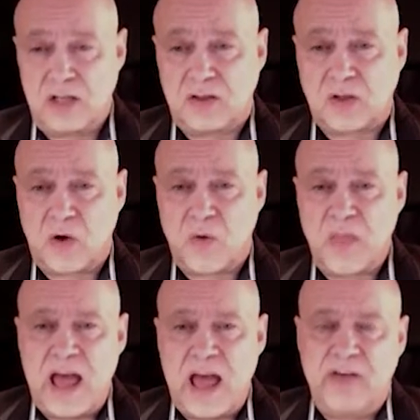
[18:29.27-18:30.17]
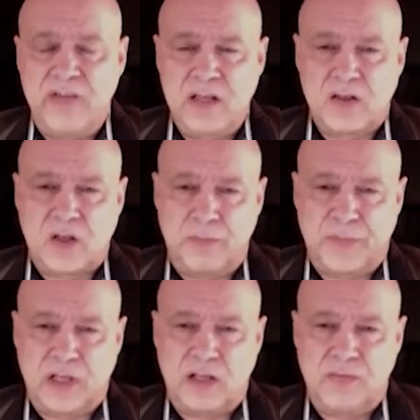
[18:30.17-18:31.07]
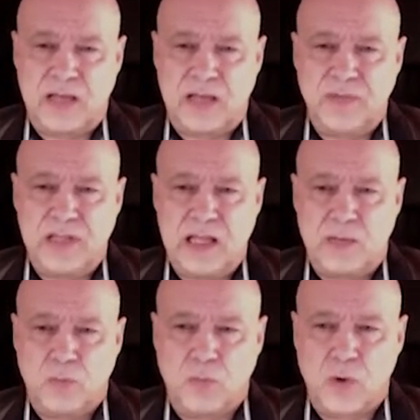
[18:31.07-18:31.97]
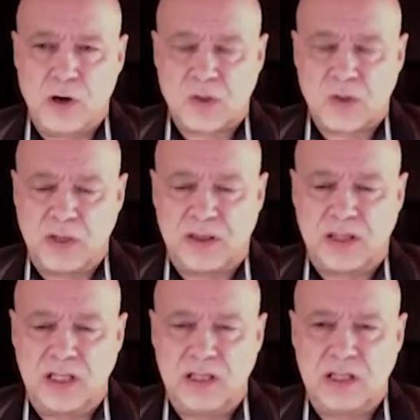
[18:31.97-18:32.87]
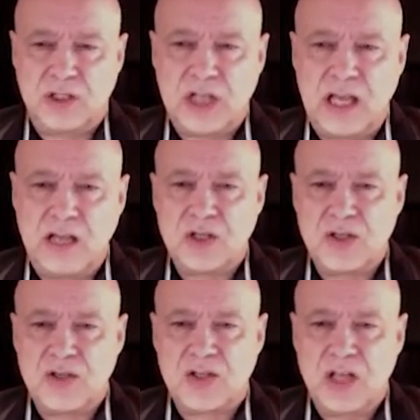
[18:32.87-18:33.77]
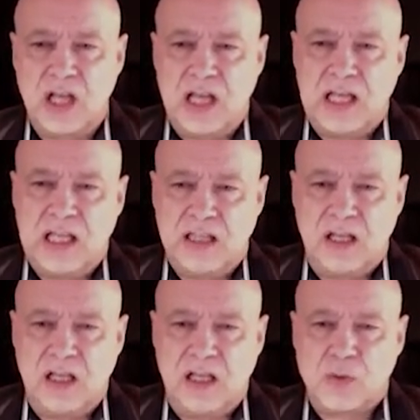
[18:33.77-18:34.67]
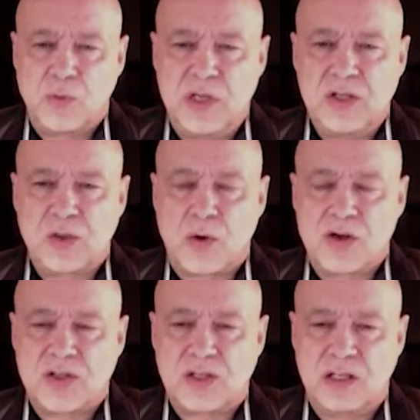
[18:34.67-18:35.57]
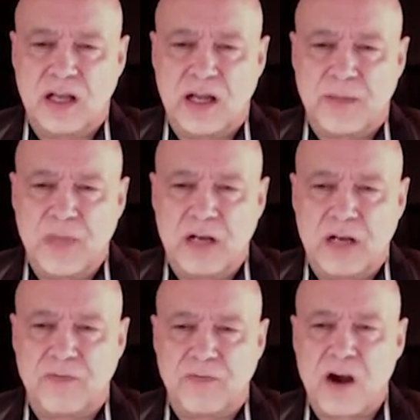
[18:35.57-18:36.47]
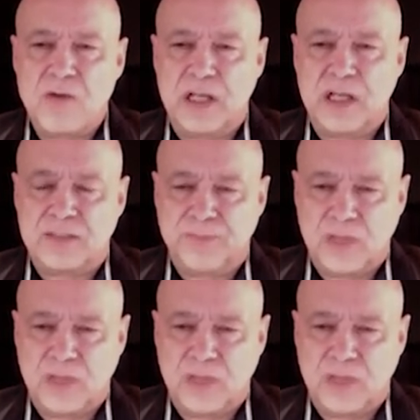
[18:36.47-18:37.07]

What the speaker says: So having something that works with the changes in the resource and environment